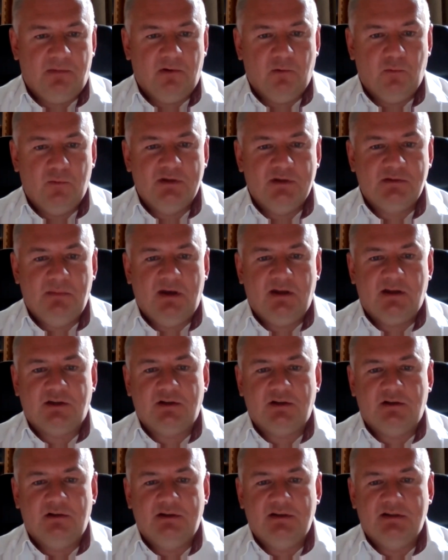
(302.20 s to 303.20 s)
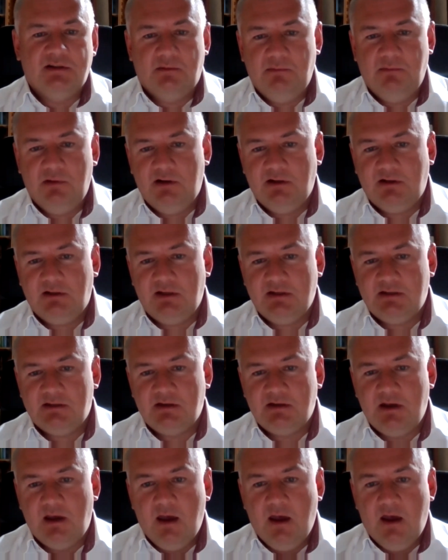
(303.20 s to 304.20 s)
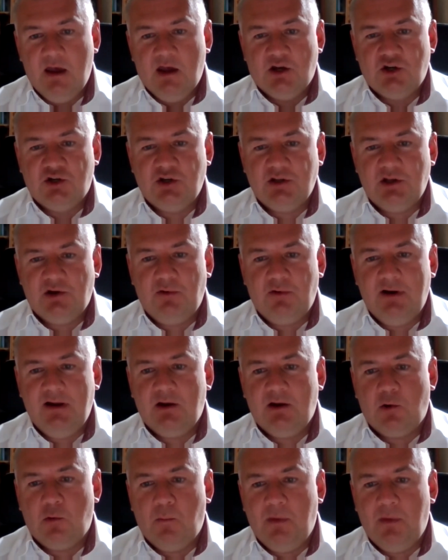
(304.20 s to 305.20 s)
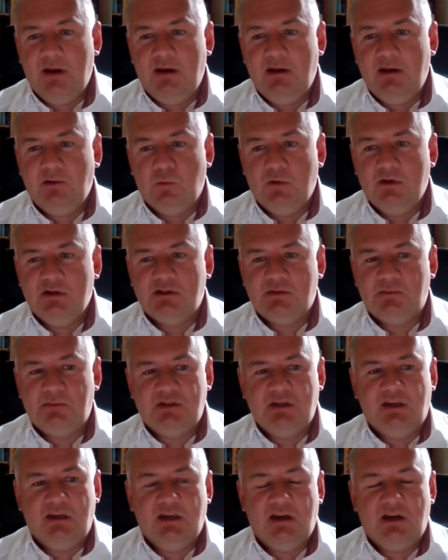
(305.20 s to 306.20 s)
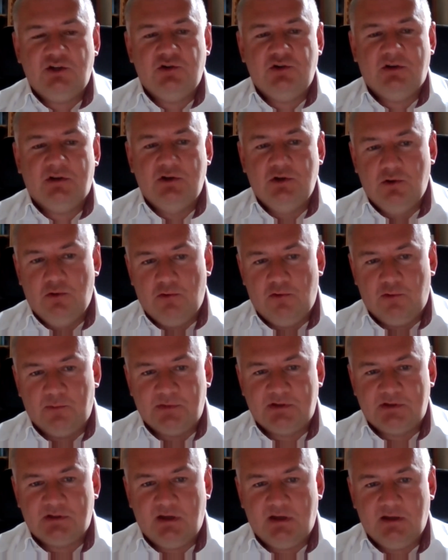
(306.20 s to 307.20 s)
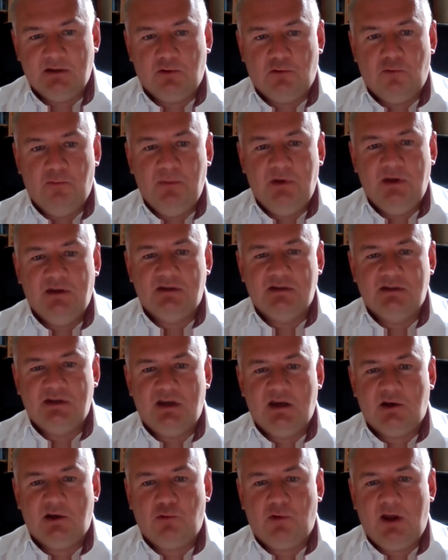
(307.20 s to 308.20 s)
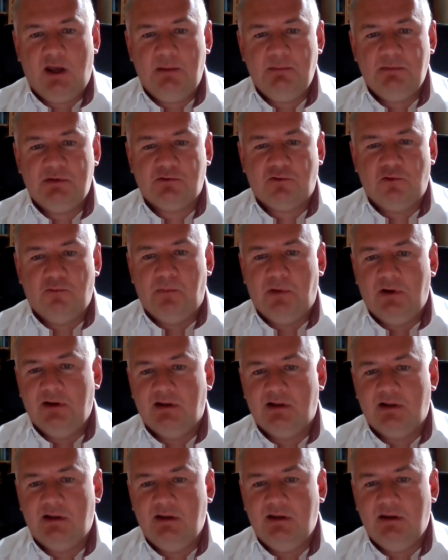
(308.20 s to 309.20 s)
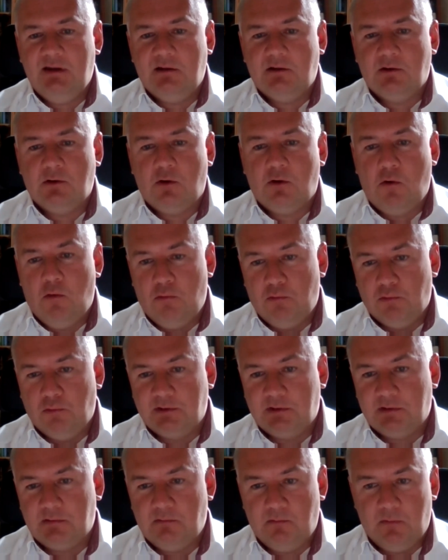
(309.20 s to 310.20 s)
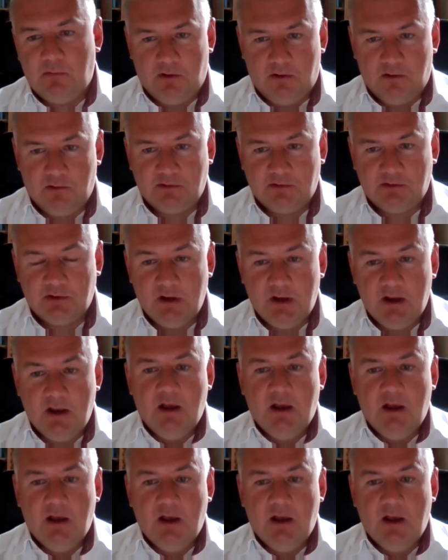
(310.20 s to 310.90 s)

people with mental disabilities, generally remain with psychiatric norms and commit their crimes completely in cold blood.